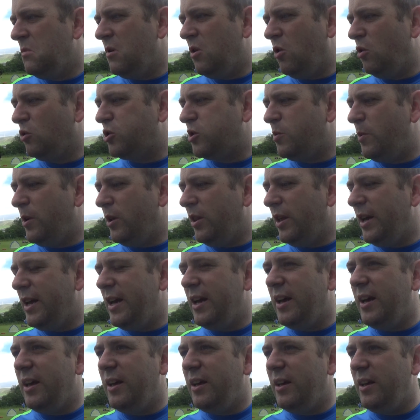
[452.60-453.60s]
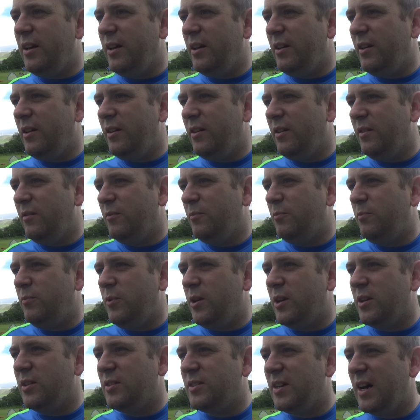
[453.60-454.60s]
Ultimately,
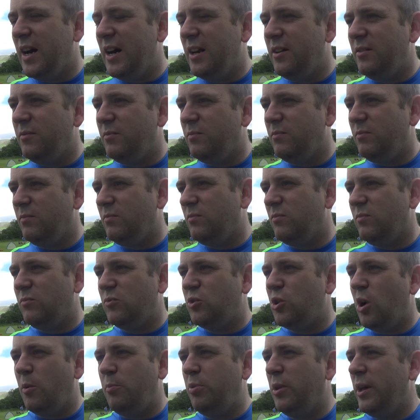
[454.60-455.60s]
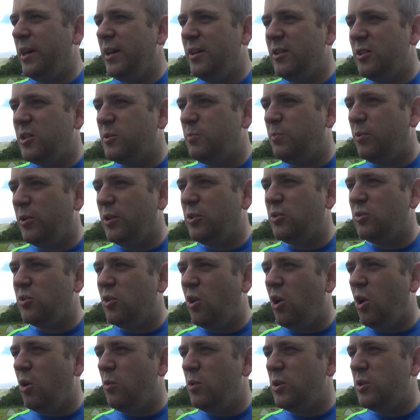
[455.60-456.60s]
you can sign top players, but it doesn't
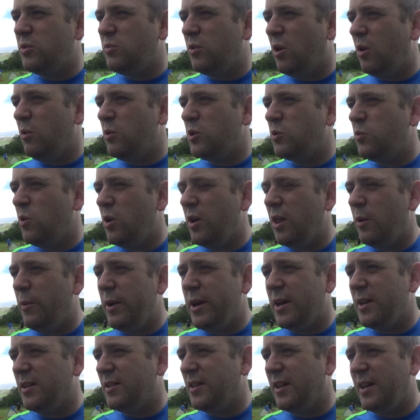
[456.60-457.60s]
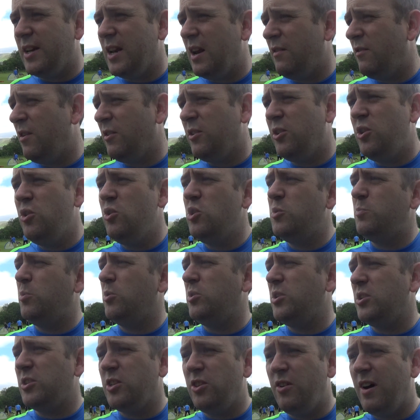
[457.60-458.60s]
always work that way. You can have huge
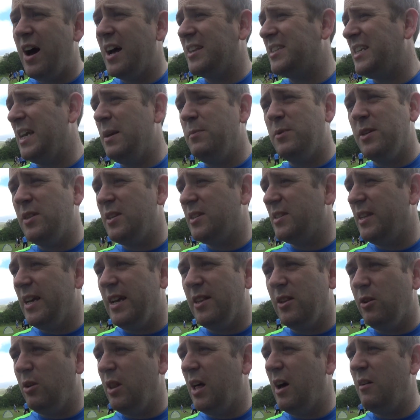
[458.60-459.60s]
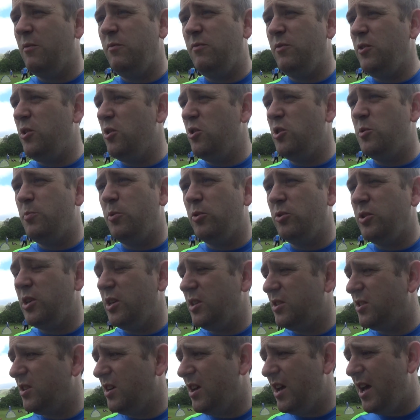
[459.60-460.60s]
budgets, and there are teams in this league that will have huge
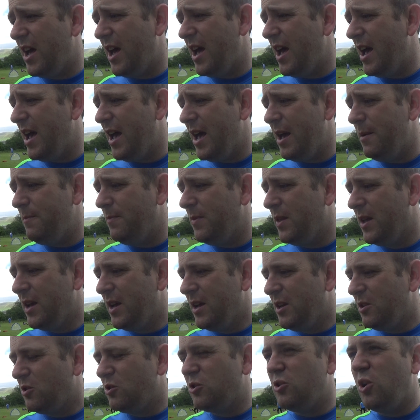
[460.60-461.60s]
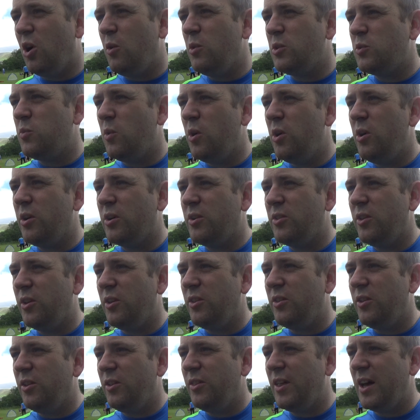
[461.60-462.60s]
budgets. Doesn't always work
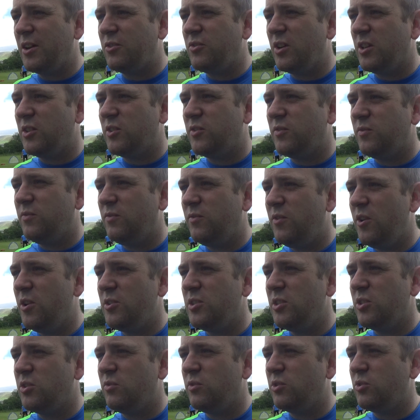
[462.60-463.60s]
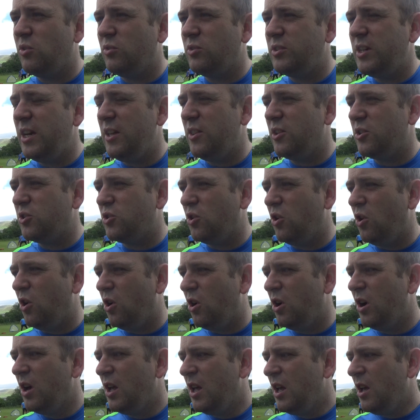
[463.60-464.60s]
that transfers into results either.
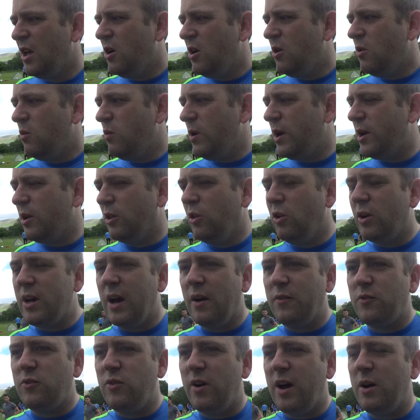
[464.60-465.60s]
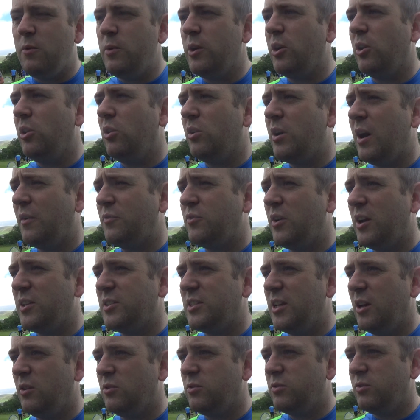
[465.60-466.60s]
So we've got to look after
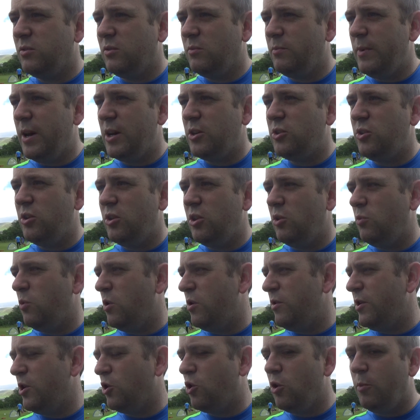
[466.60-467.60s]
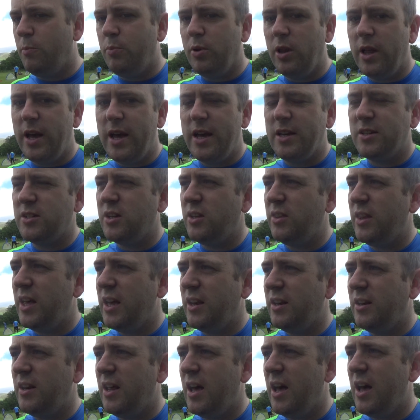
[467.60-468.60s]
ourselves, make sure that we're in a good place, and
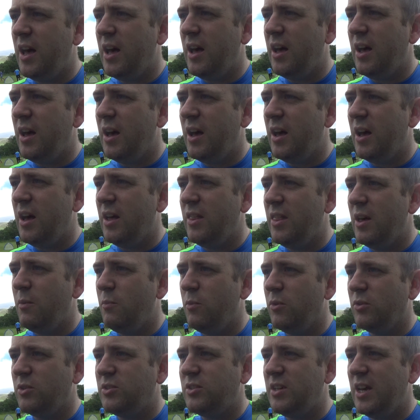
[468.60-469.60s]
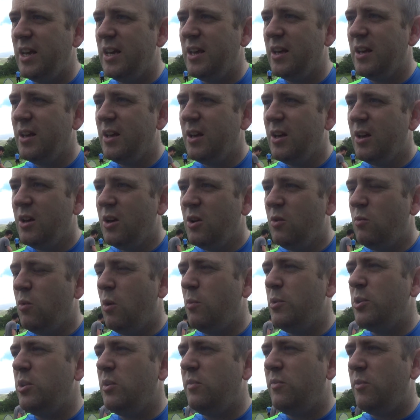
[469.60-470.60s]
then we'll see
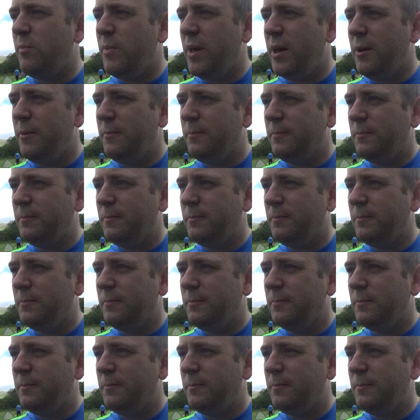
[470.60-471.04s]
what we do from there.